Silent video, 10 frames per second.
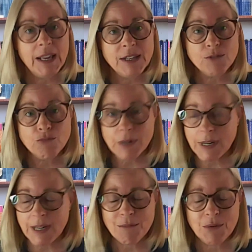It's
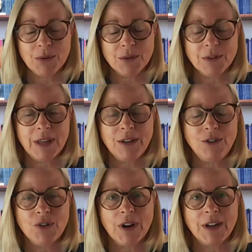really important that
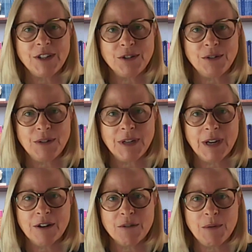you try to
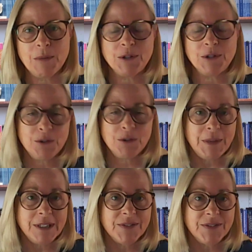encourage people to
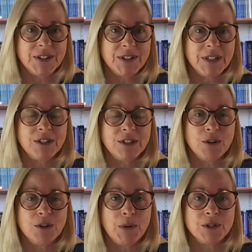be sufficient, and
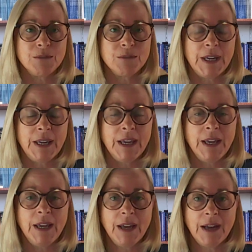so possibly
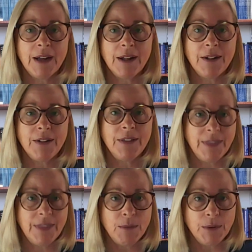uh,
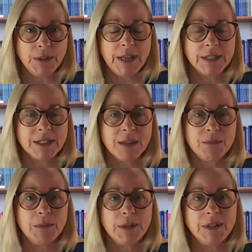they will need a
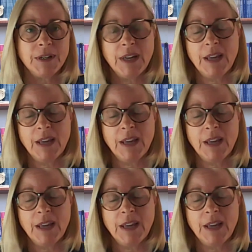supplement